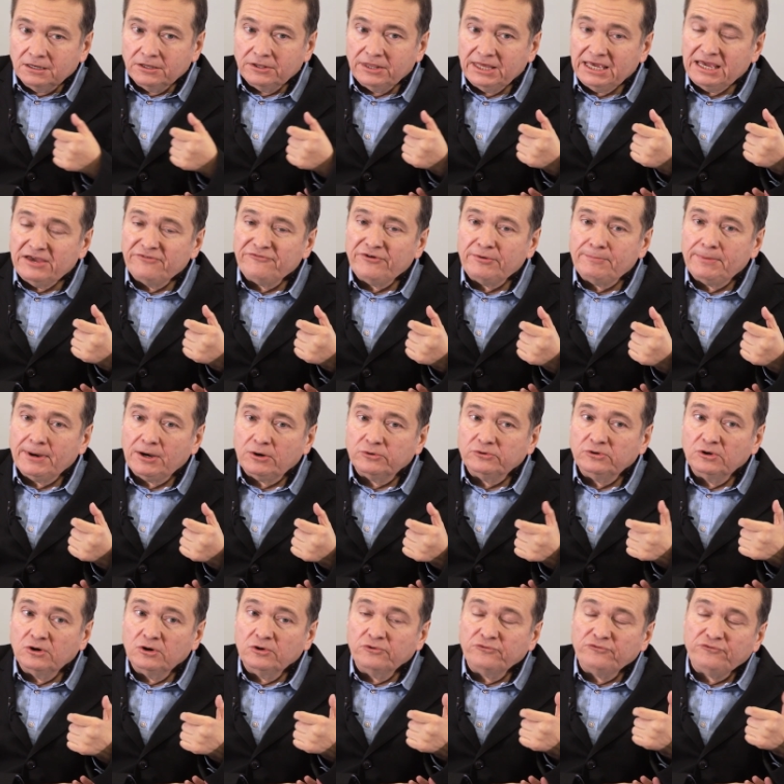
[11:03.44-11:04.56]
They have
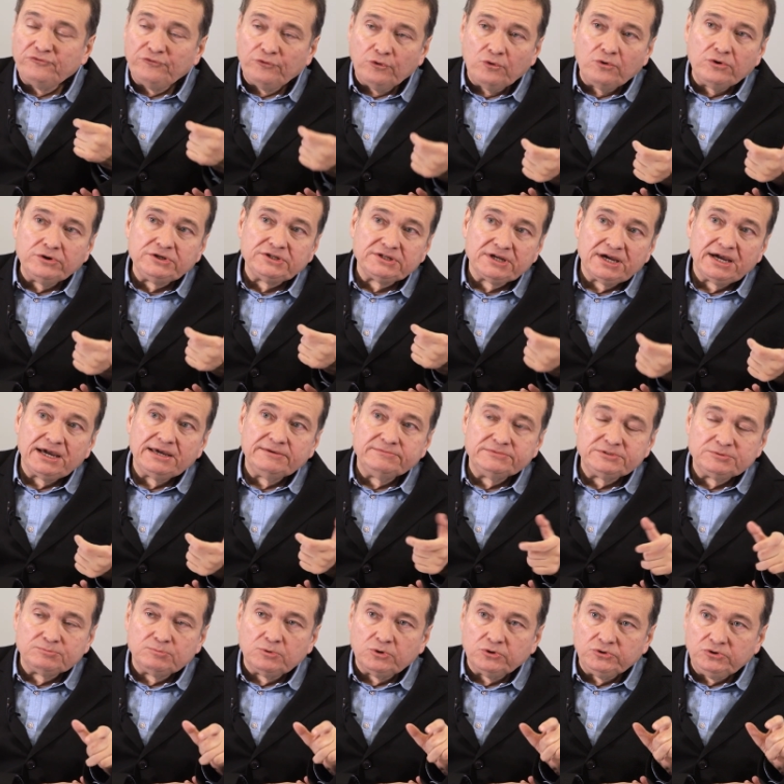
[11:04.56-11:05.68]
about four
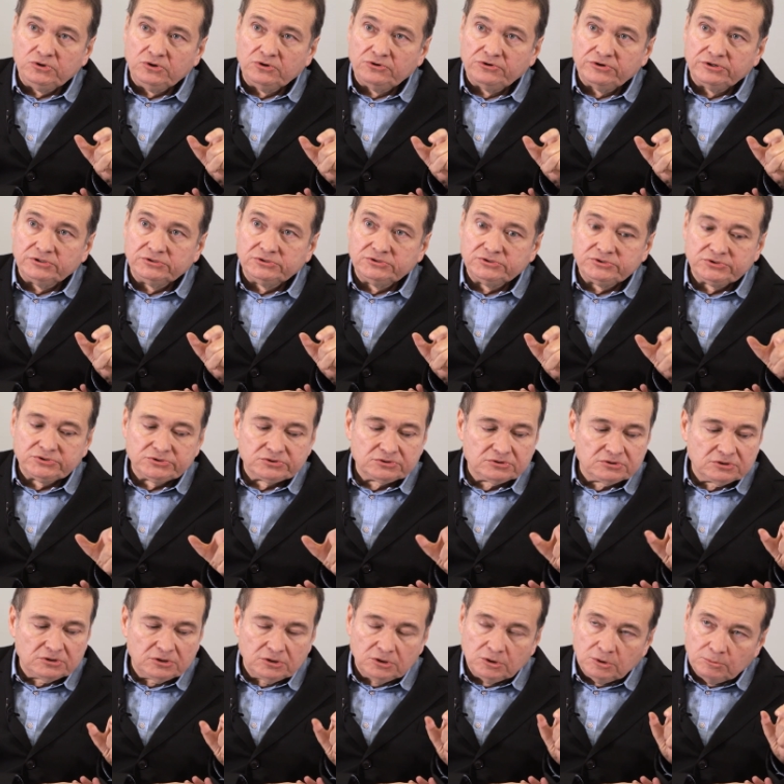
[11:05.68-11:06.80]
times more neurons
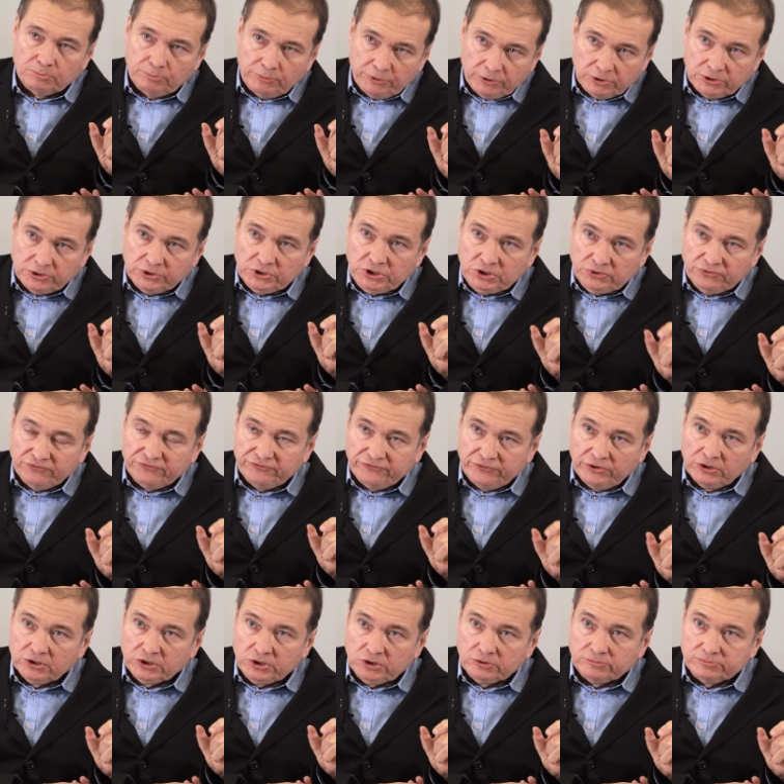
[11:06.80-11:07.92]
per
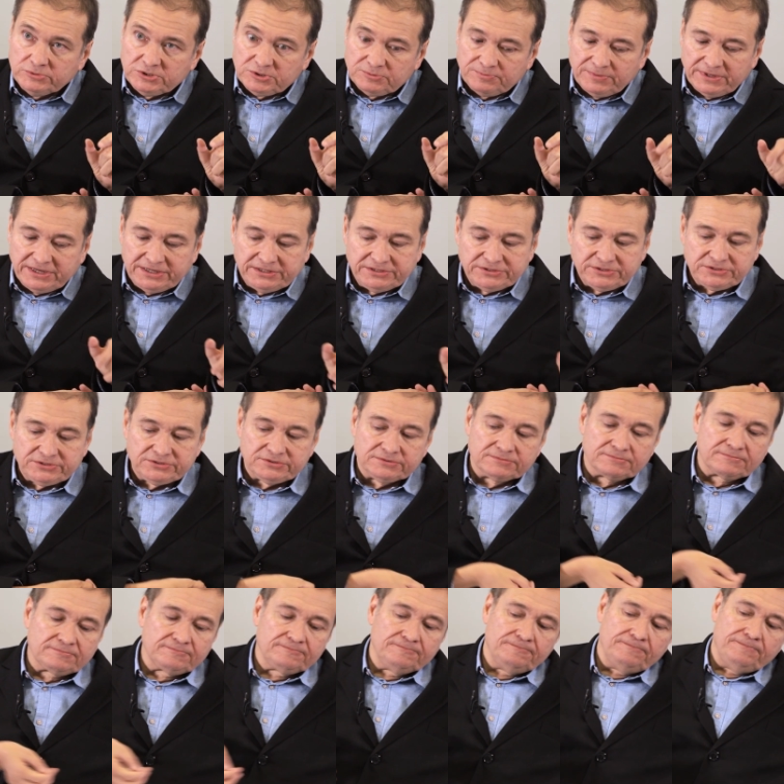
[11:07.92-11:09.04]
volume space.
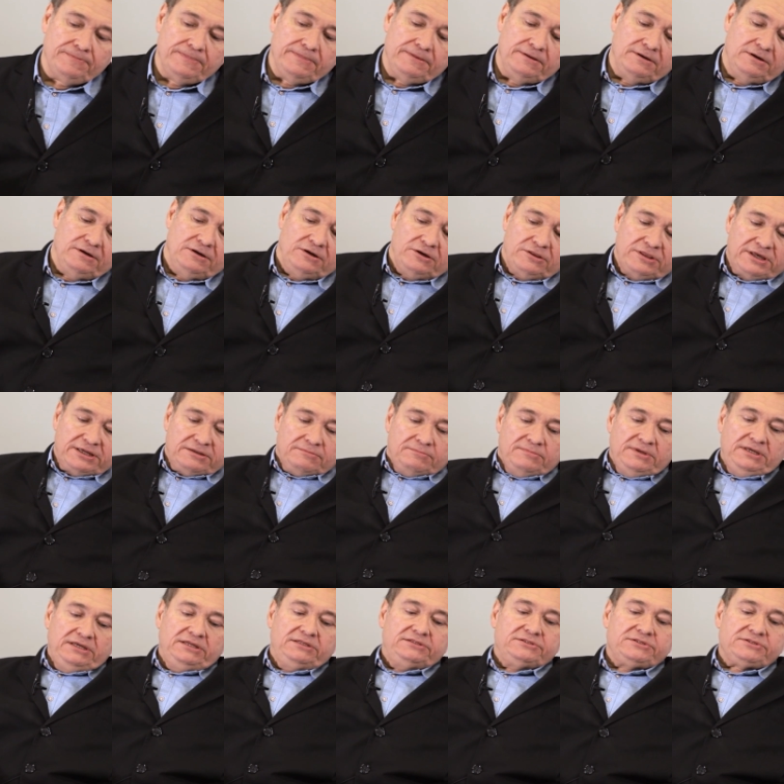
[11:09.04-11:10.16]
That
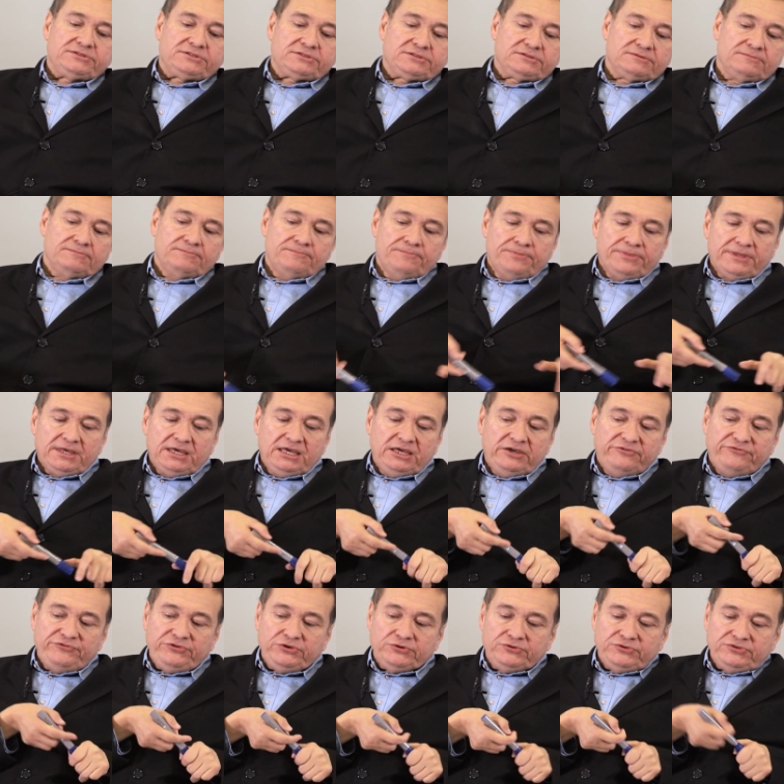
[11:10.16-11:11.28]
means
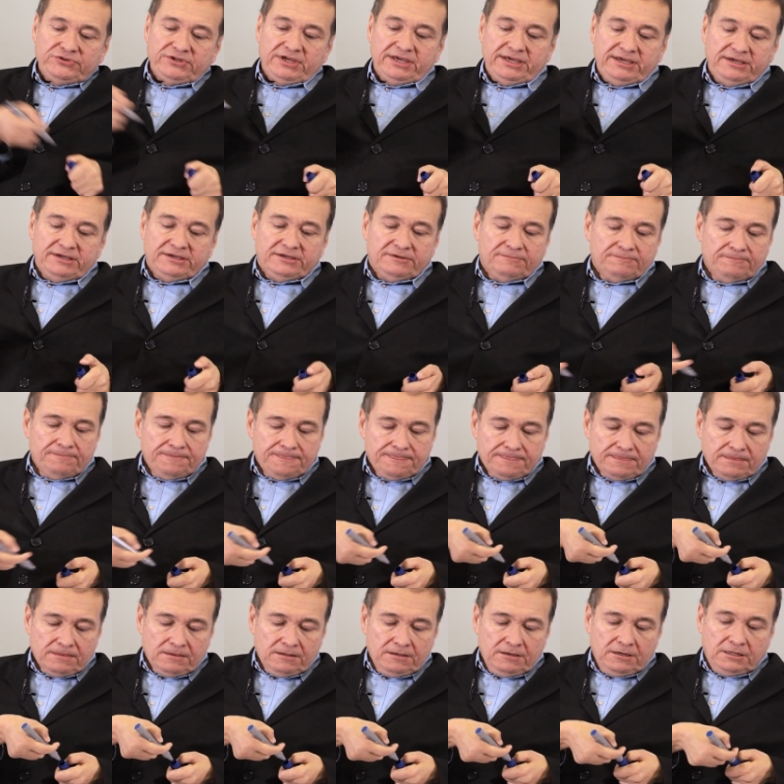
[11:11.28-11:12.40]
if you take,
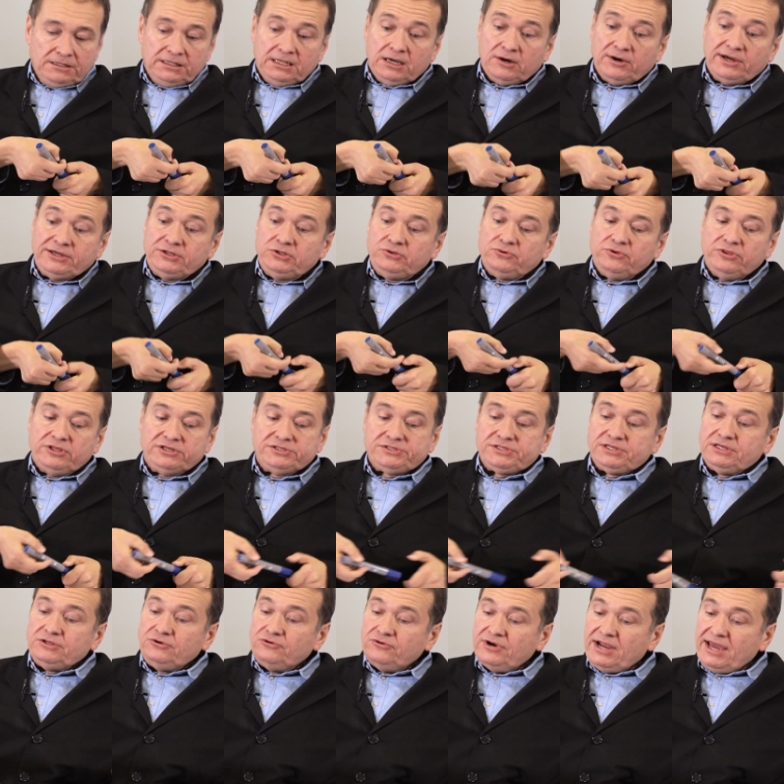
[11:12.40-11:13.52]
now I do this
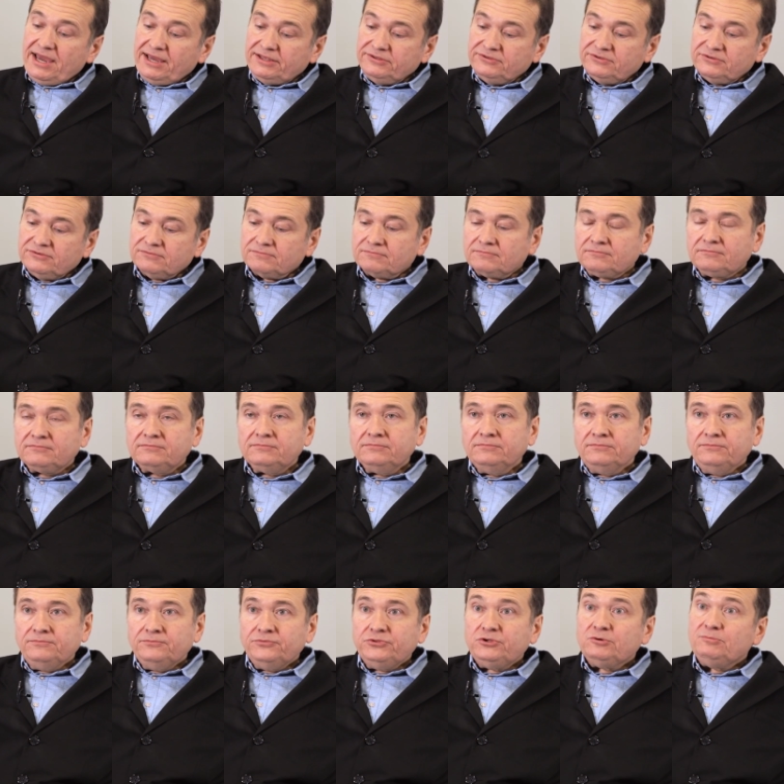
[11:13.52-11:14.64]
in red
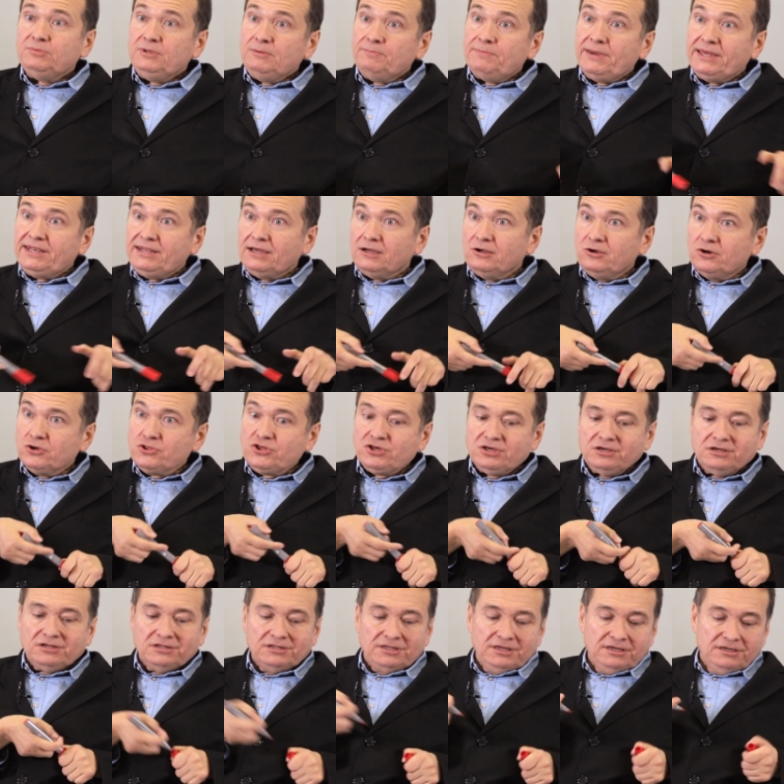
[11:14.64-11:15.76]
to be
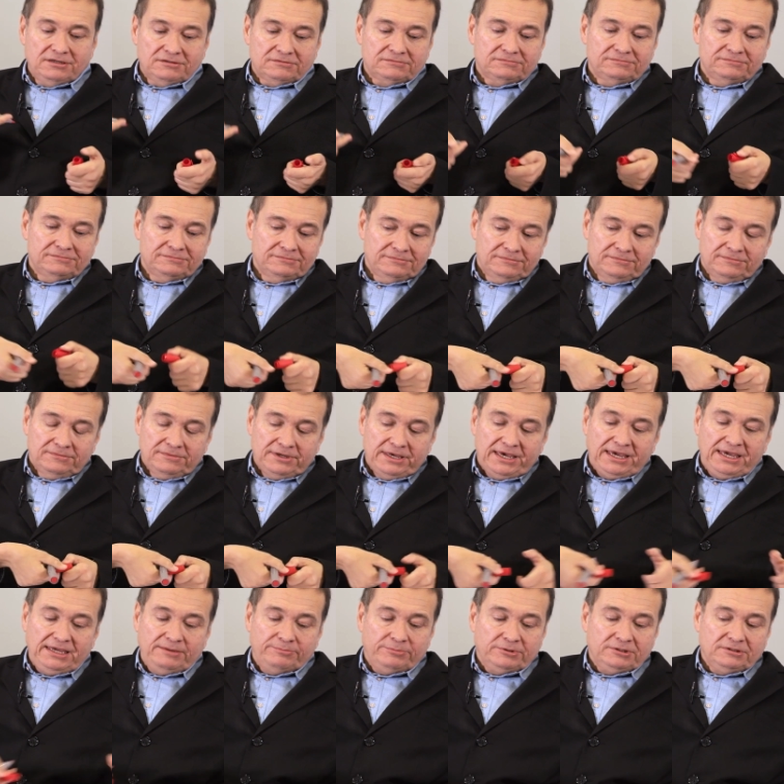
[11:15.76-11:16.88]
pedagogically
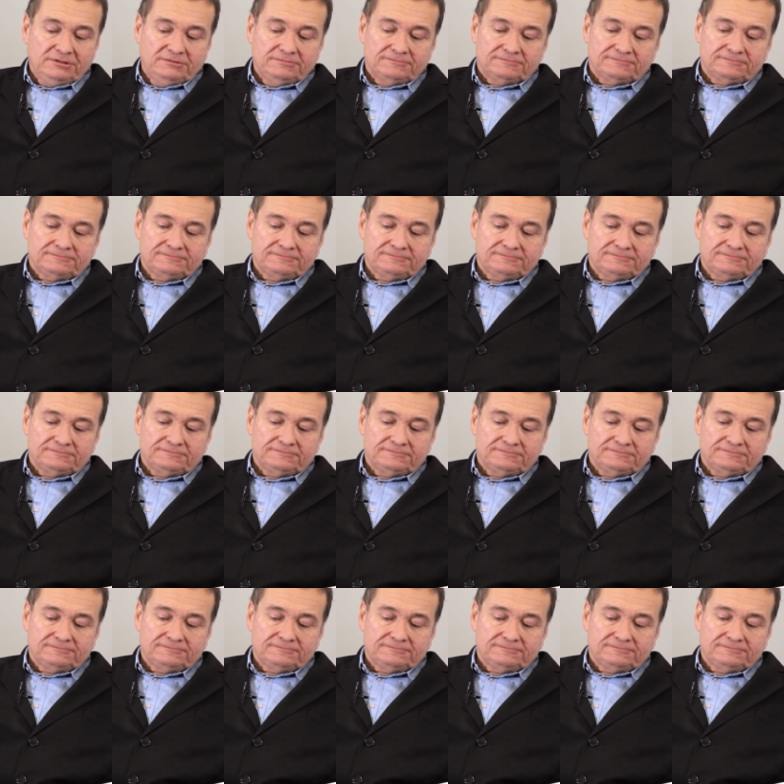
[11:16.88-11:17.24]
able.